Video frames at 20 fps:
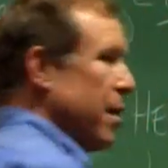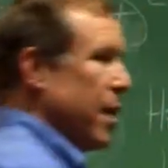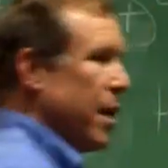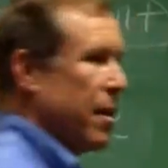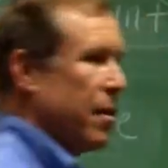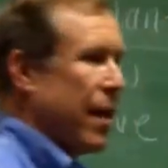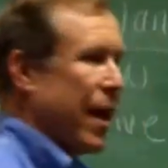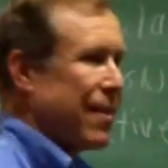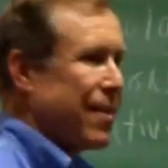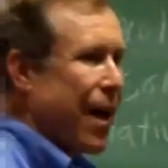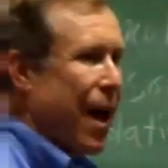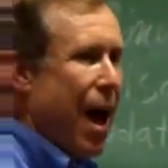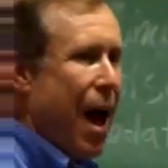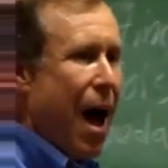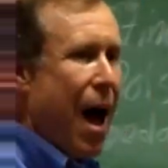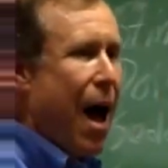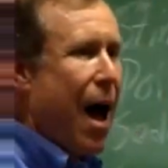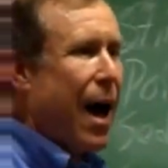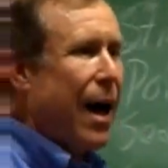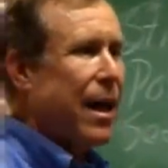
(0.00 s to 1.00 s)
That the
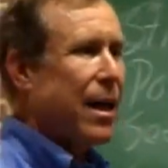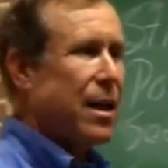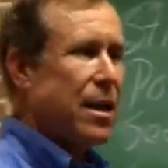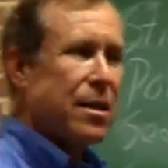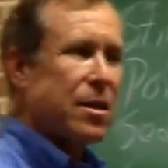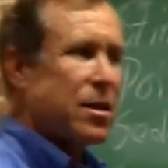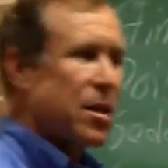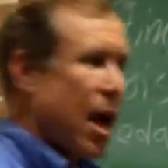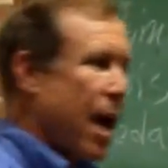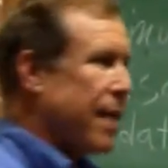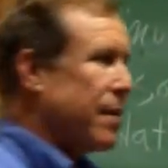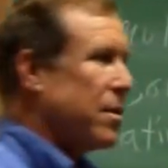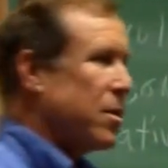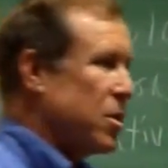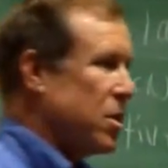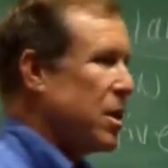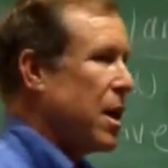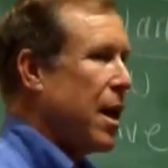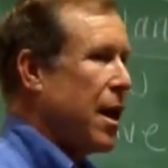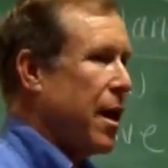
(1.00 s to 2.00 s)
high is not the
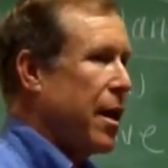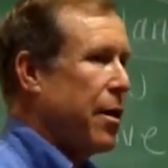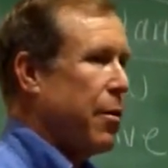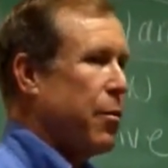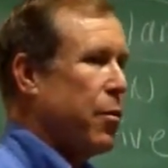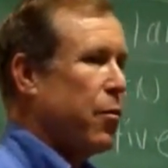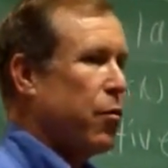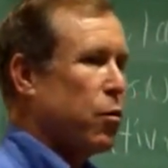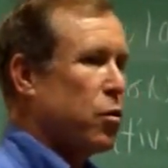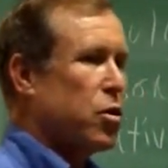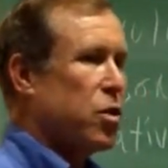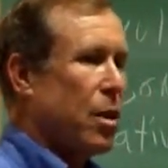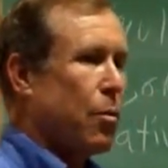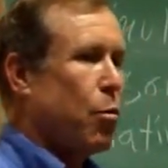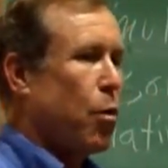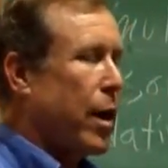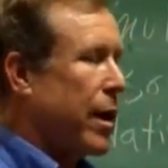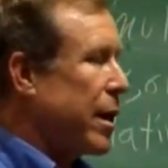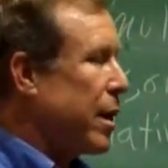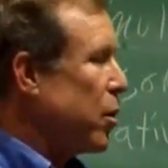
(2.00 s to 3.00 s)
same for
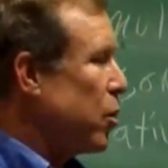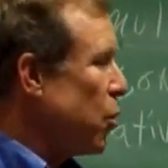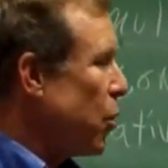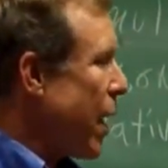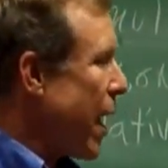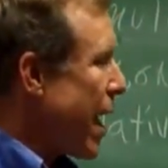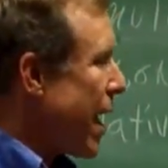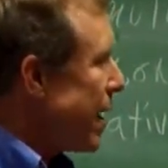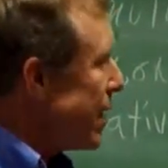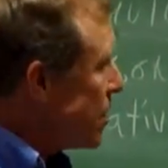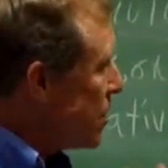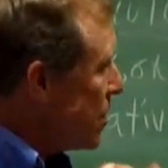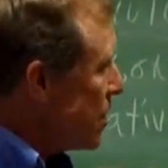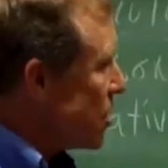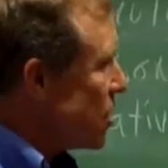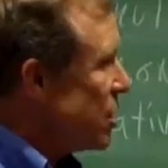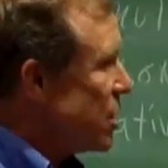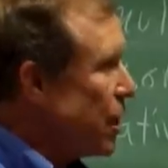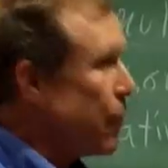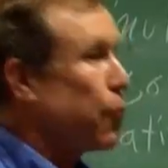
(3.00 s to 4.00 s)
somebody who has
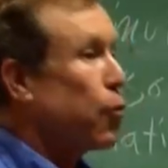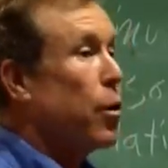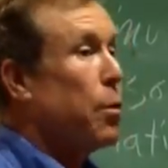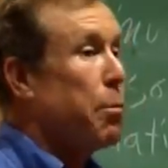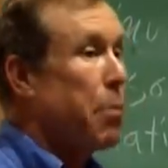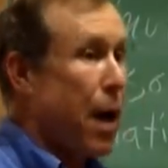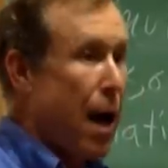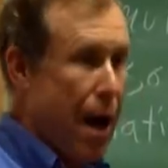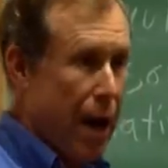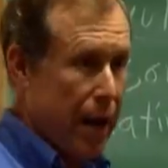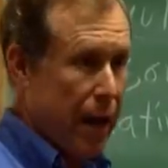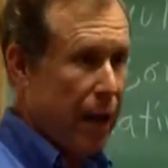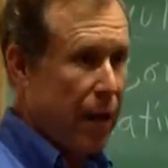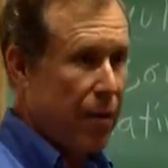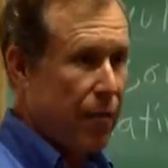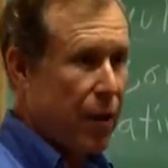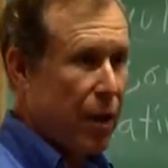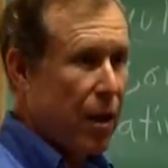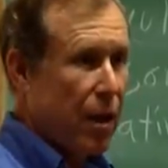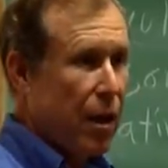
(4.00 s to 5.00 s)
this different body.
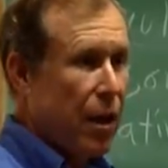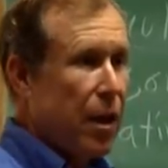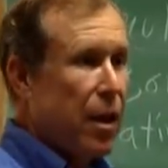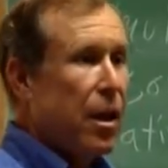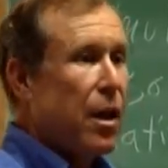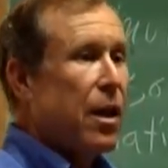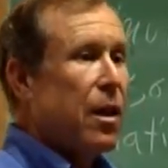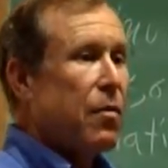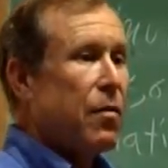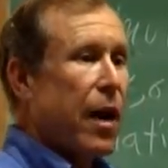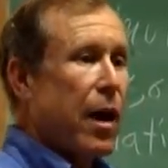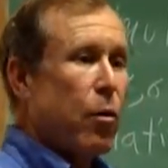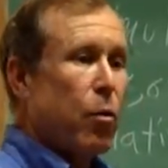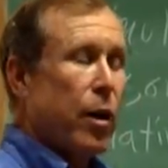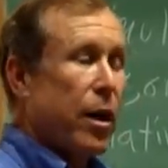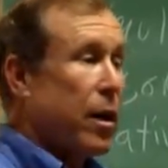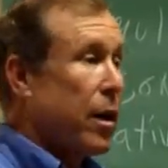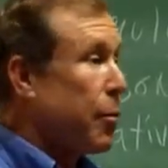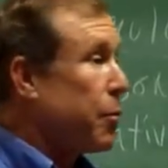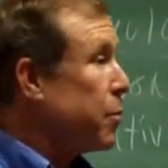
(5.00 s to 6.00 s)
That
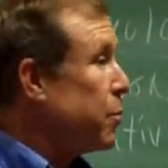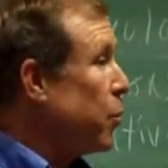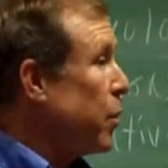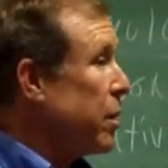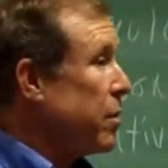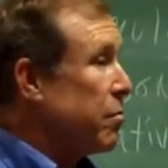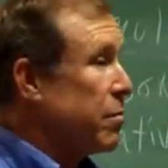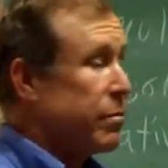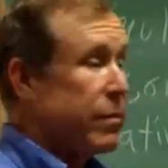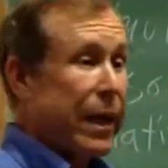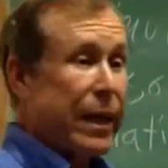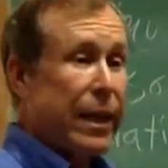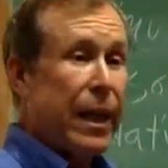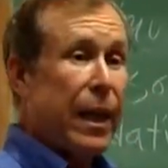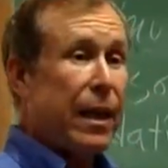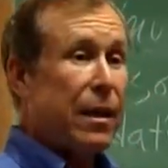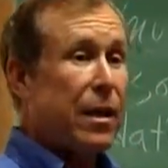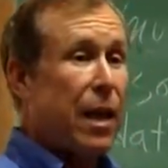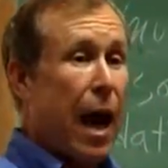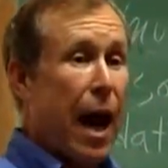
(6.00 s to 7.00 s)
when
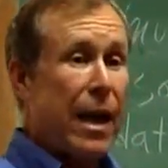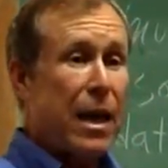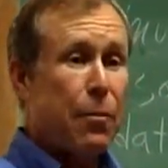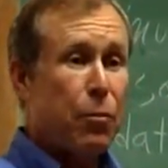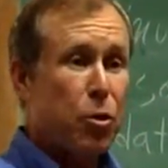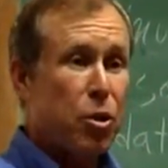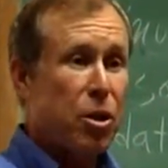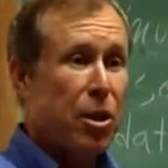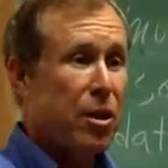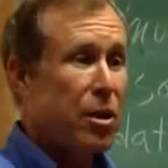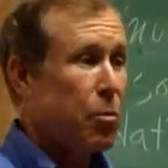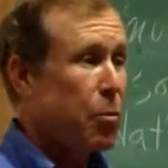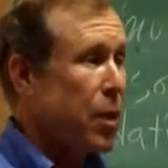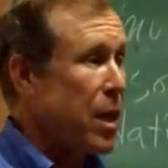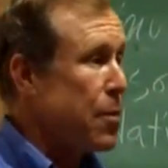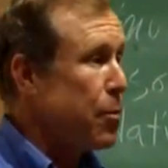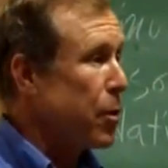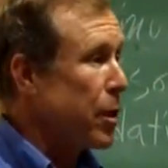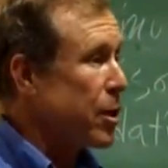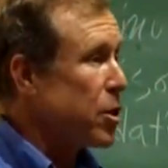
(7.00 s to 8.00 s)
again, 90% of the
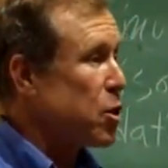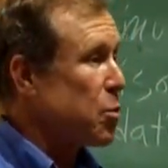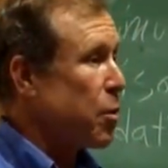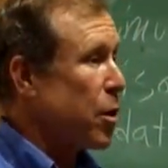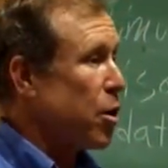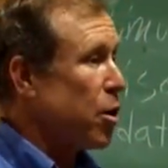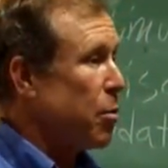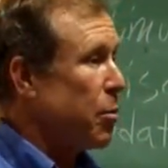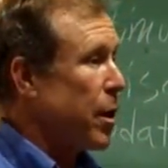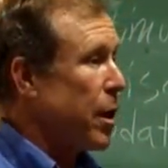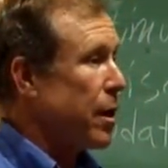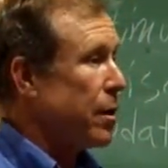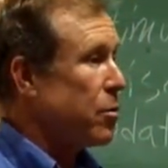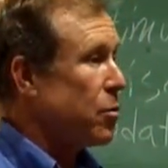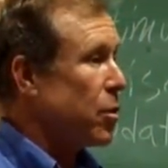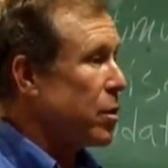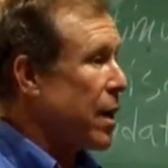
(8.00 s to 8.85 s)
people experiment with